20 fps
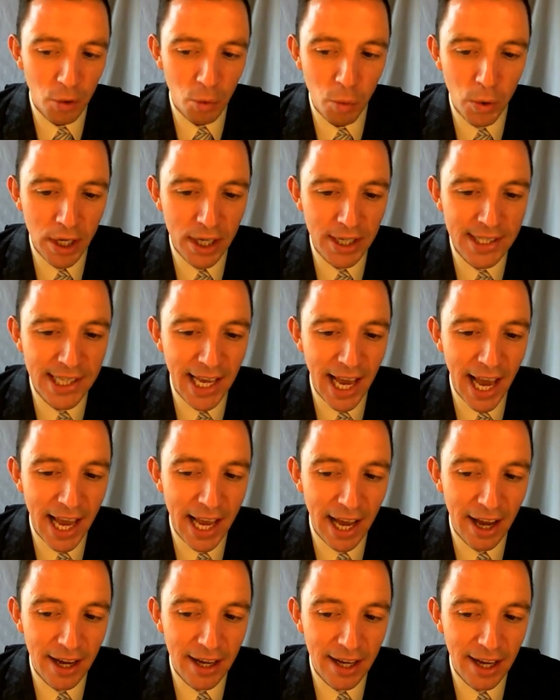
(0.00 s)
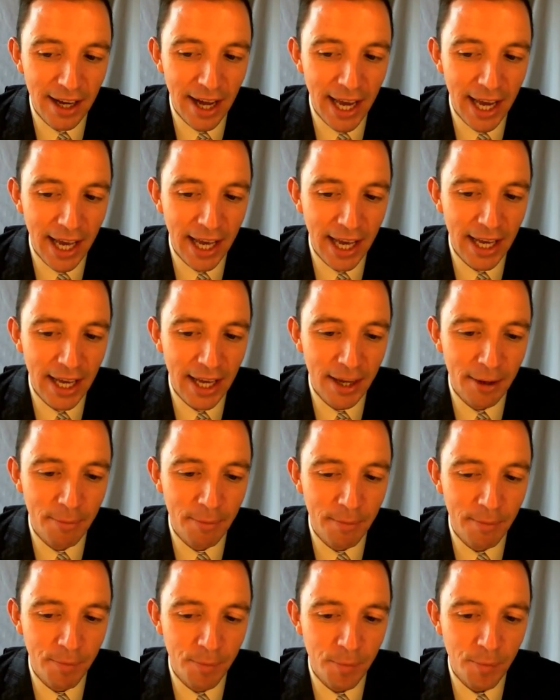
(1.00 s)
we say
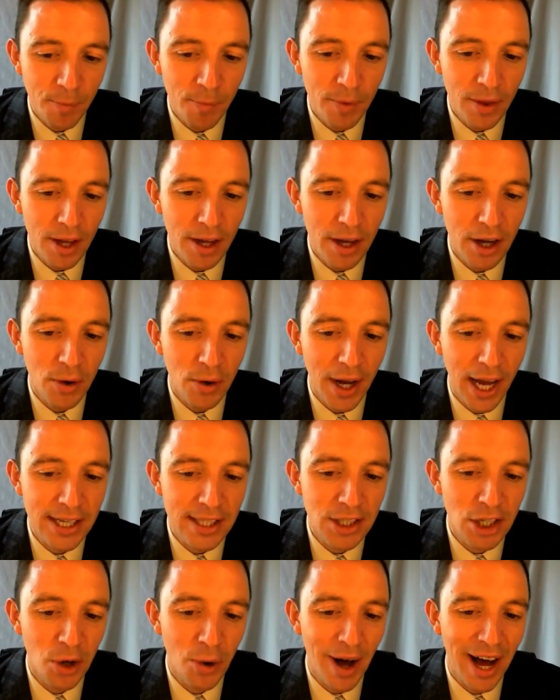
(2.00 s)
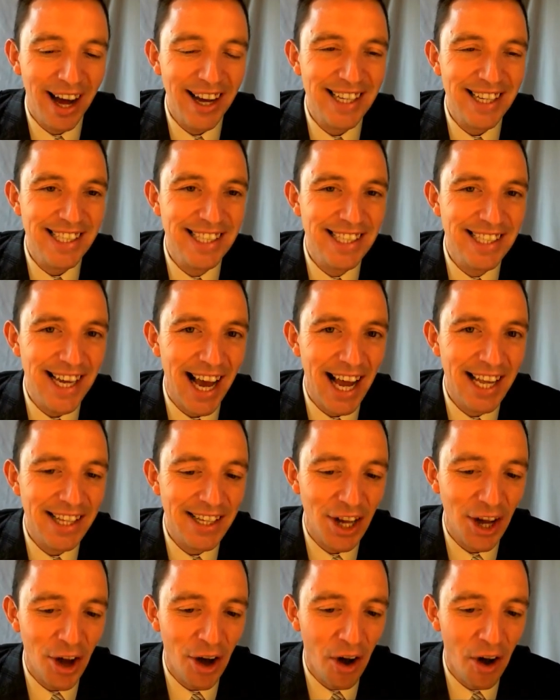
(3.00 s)
um, Okay, so I sat
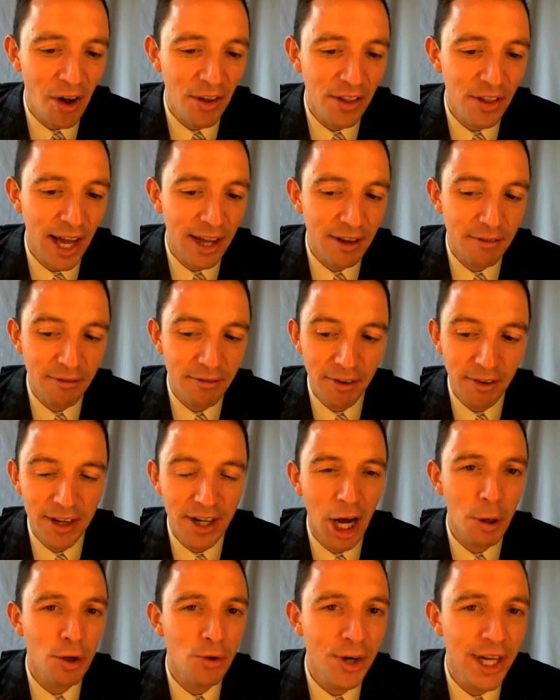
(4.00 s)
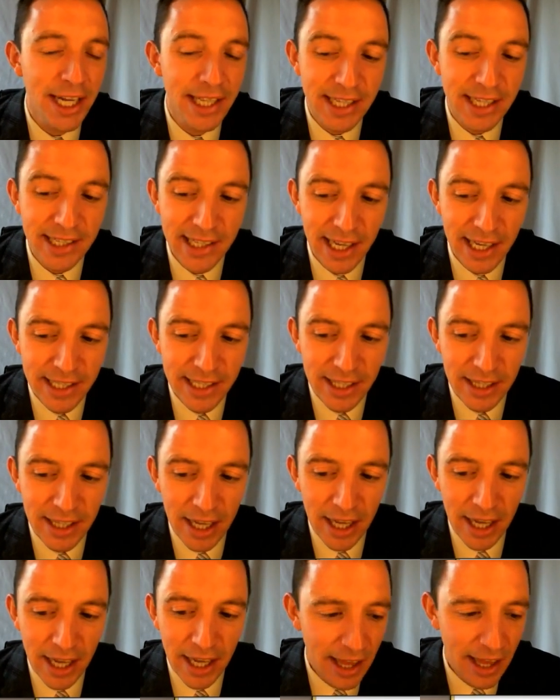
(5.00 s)
on that flight. I will read this a little.
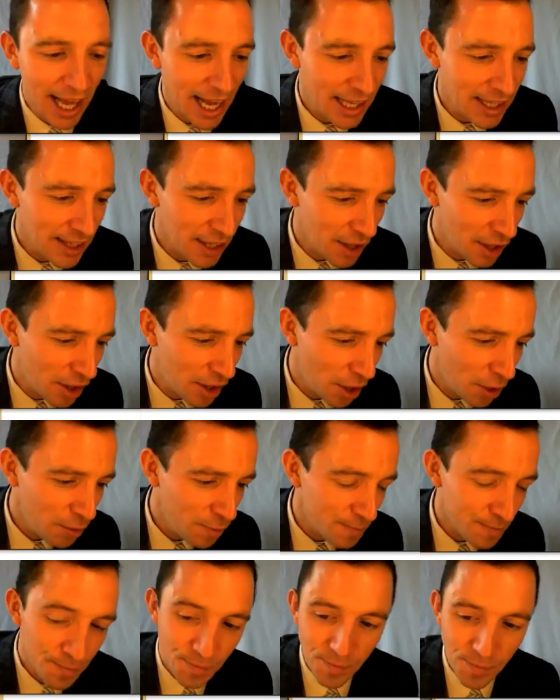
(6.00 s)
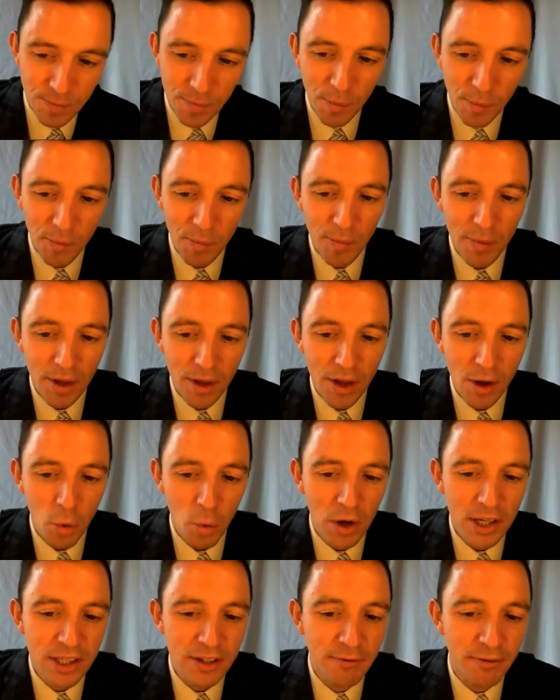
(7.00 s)
That, though,
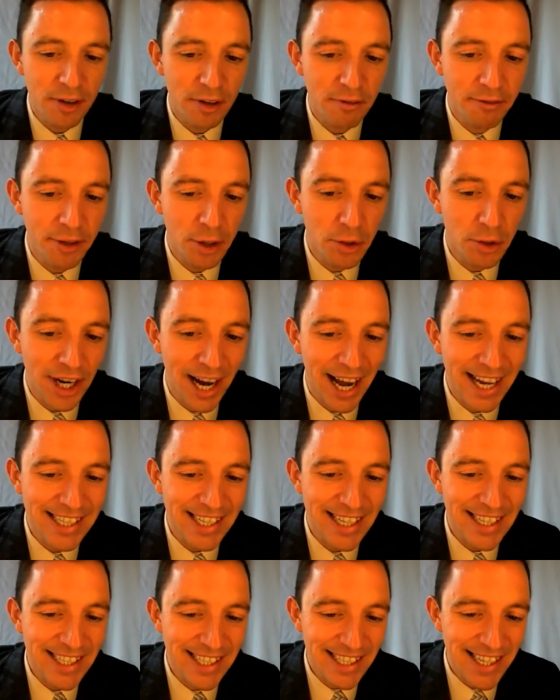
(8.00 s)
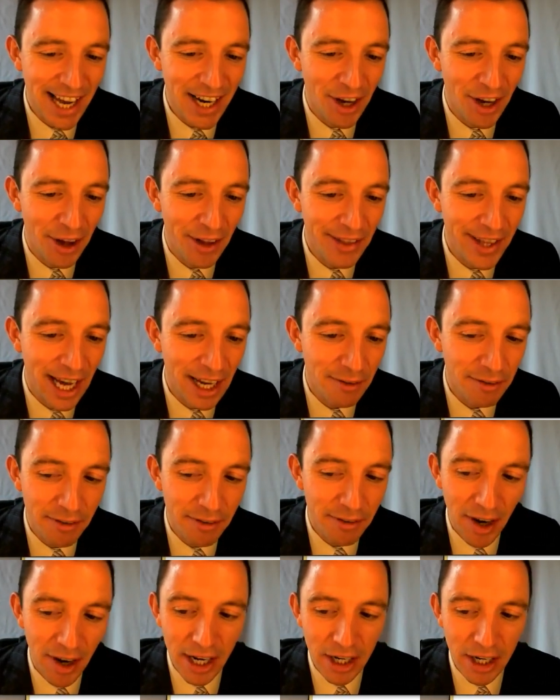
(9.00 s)
was for the future. As I sat on that
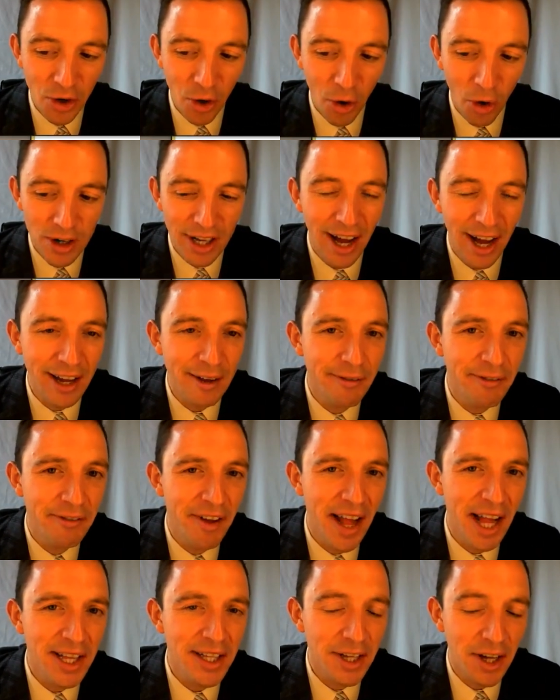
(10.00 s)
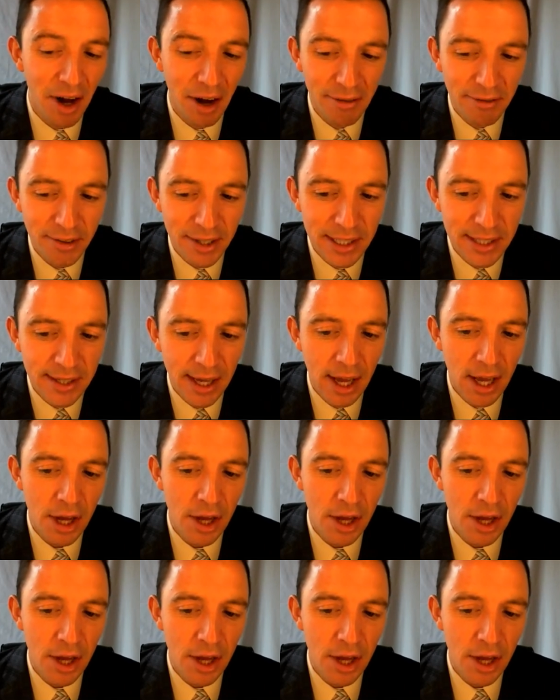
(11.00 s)
flight north, I felt confident.